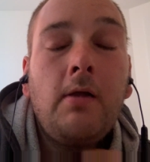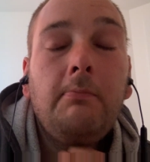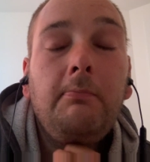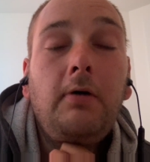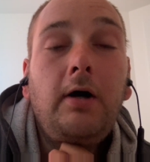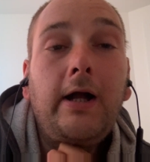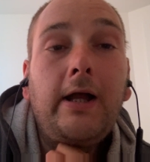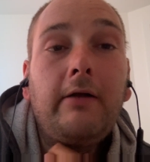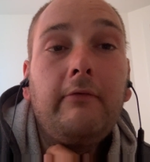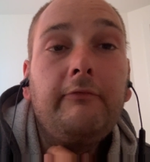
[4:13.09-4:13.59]

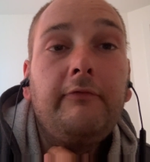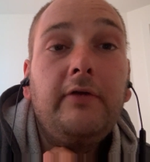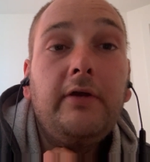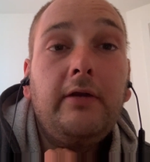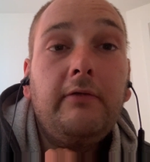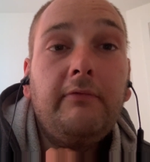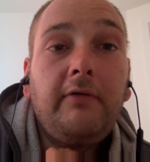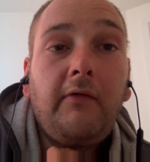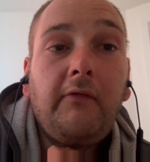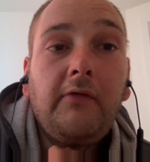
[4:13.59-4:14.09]
But I am
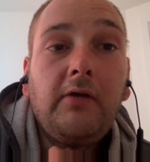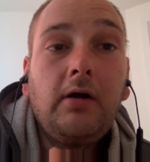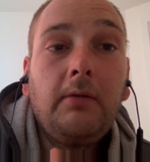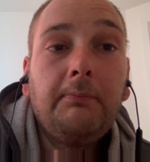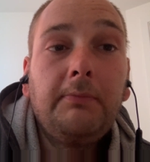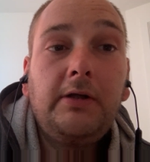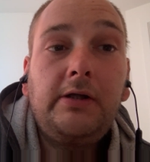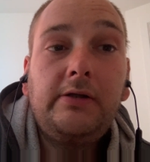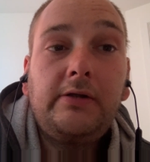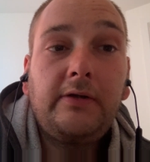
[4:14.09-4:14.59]
feeling very
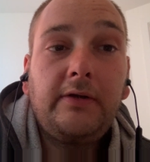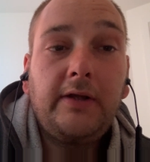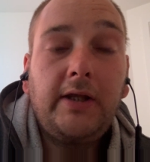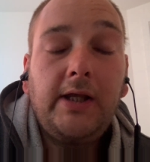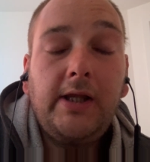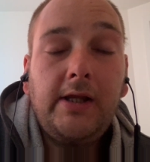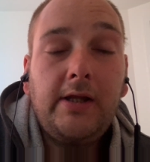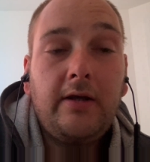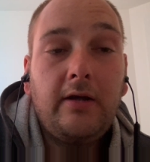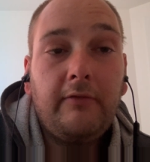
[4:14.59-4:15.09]
upbeat
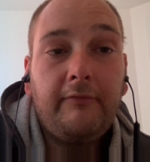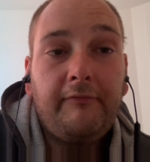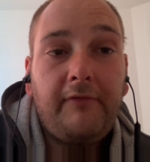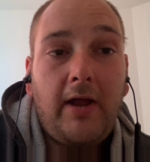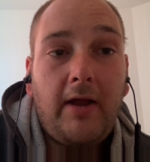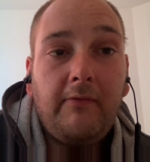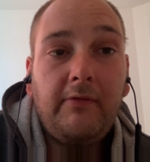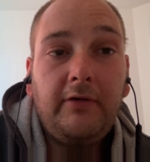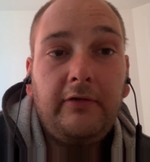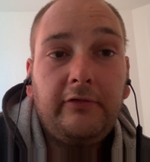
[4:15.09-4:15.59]
today, in a
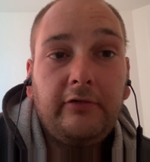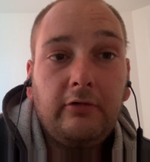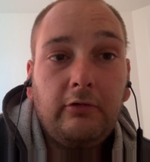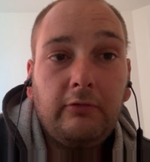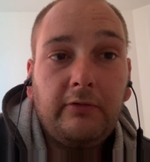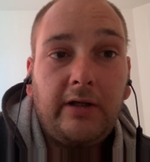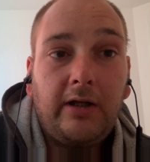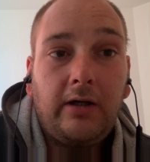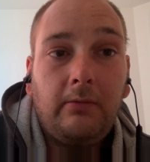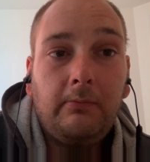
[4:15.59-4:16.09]
very
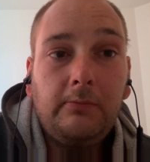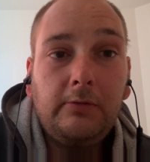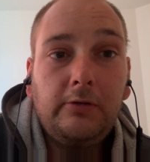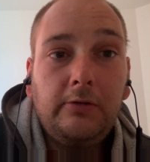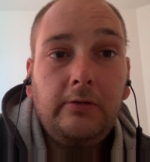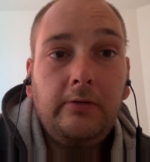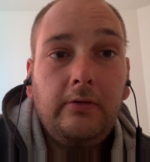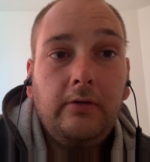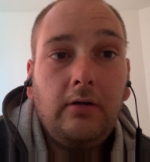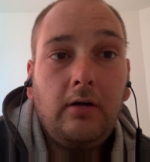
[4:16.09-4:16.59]
chilled out
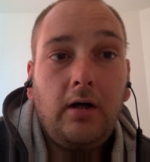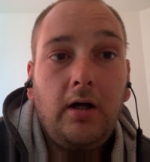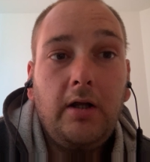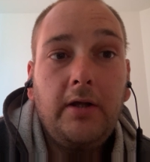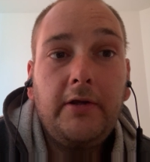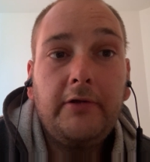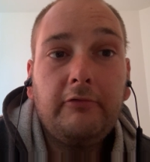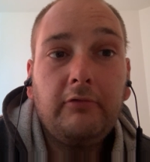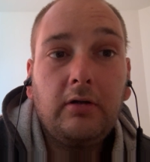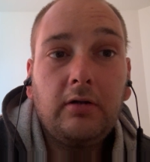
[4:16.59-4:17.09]
mood. I
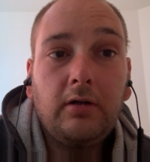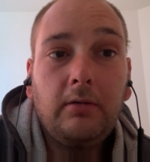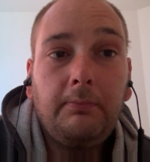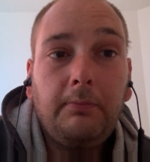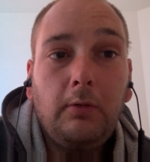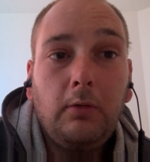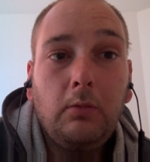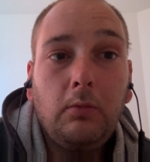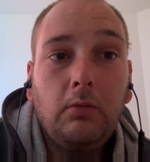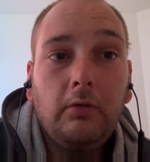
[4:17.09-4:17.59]
only drank a
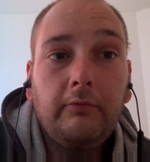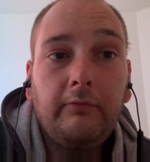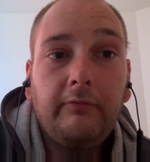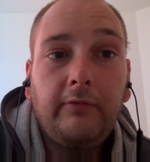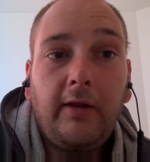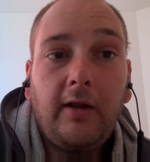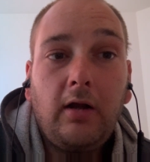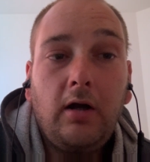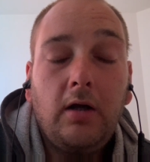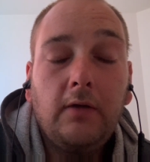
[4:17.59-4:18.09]
bottle of
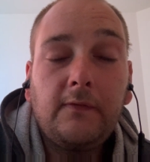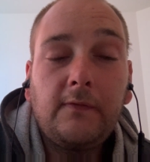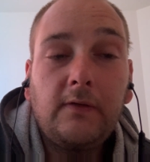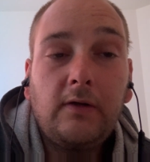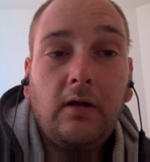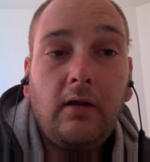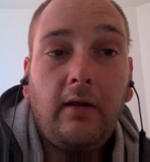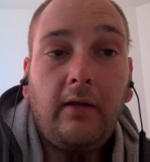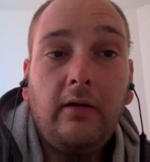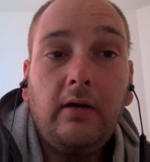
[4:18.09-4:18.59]
cider
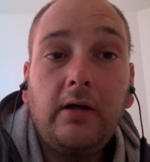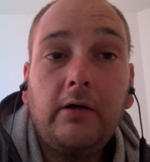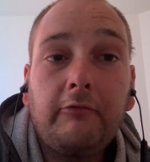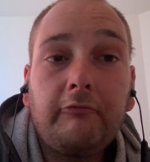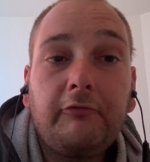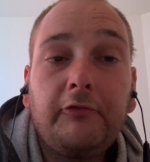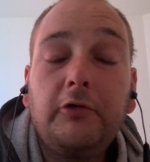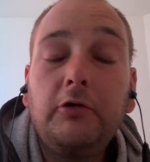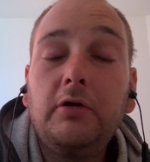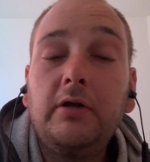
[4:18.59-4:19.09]
last night, a
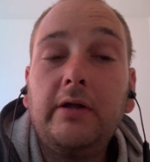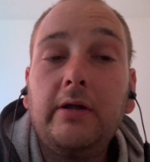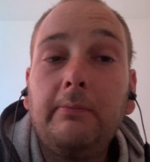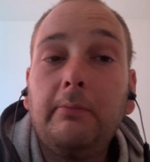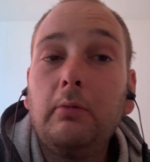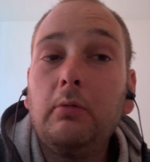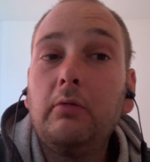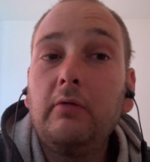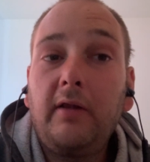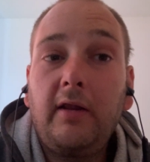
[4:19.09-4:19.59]
2 litre
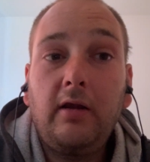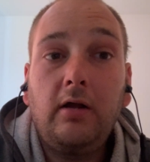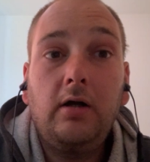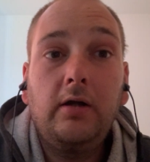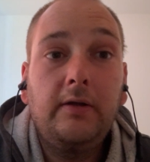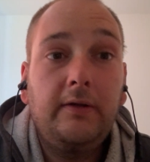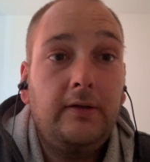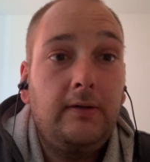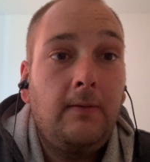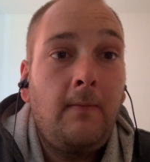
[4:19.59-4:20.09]
bottle of
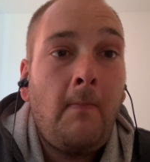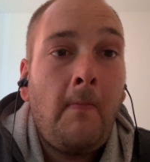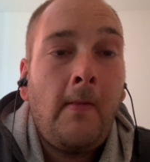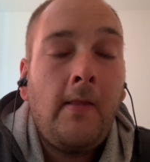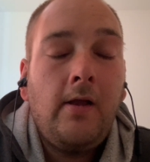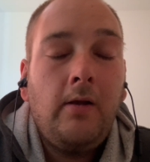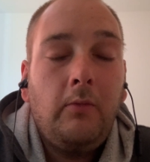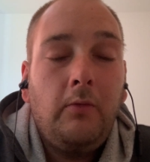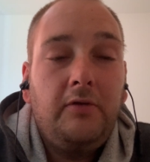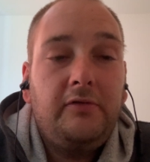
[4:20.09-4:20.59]
cider,
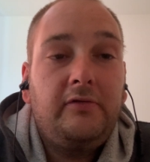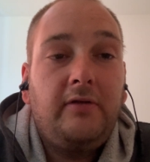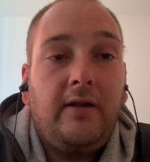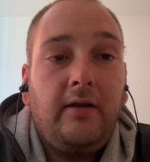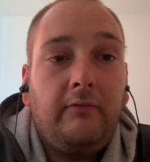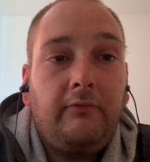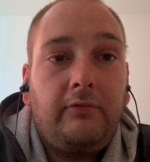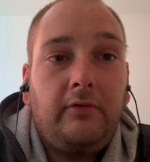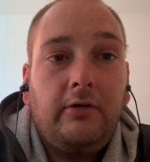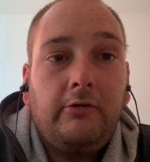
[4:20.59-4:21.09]
which is
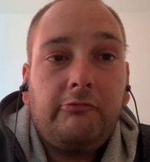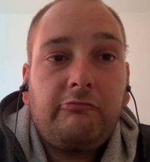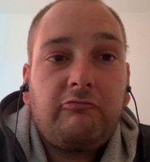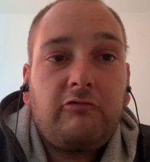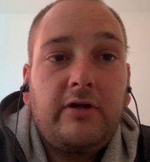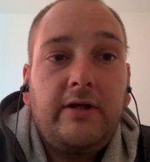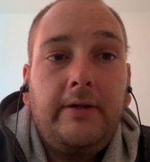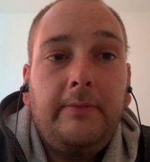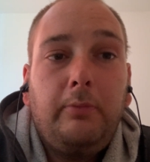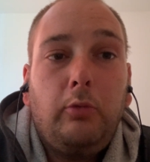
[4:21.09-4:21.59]
something like
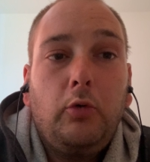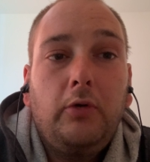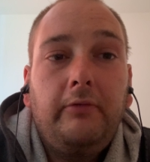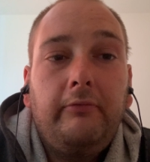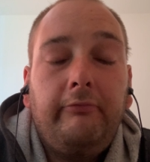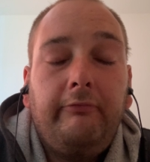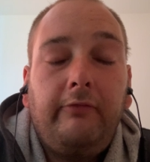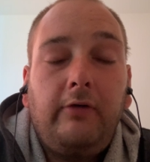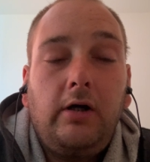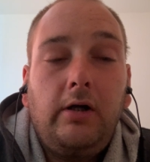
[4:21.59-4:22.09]

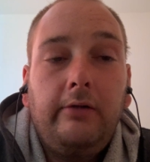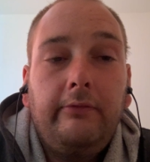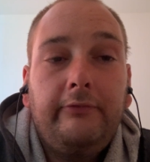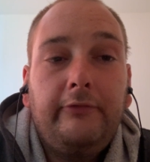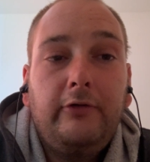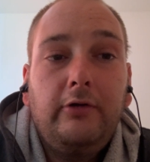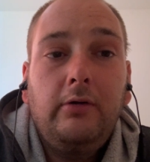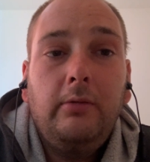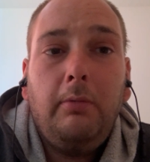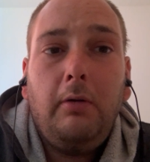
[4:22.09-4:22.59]

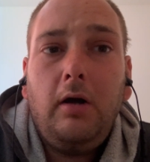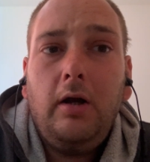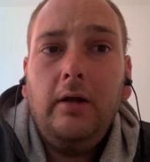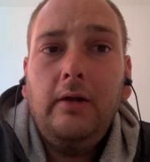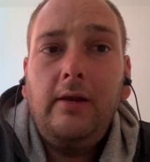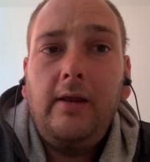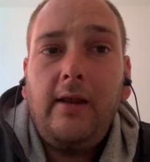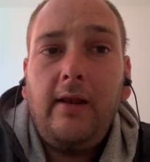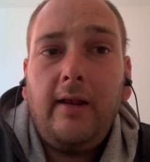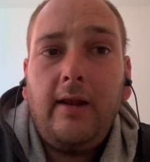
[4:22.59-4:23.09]
3.52
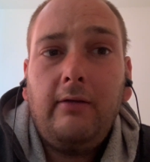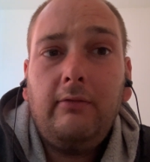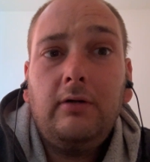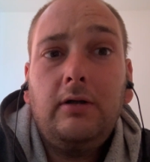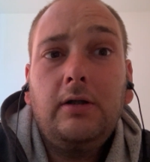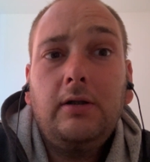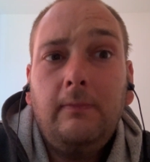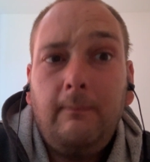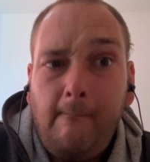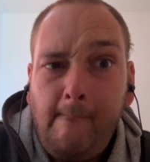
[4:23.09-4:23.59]
pints, is that
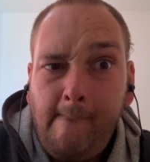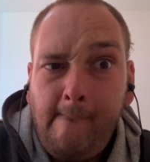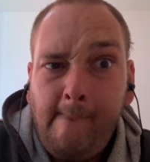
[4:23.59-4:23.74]
right?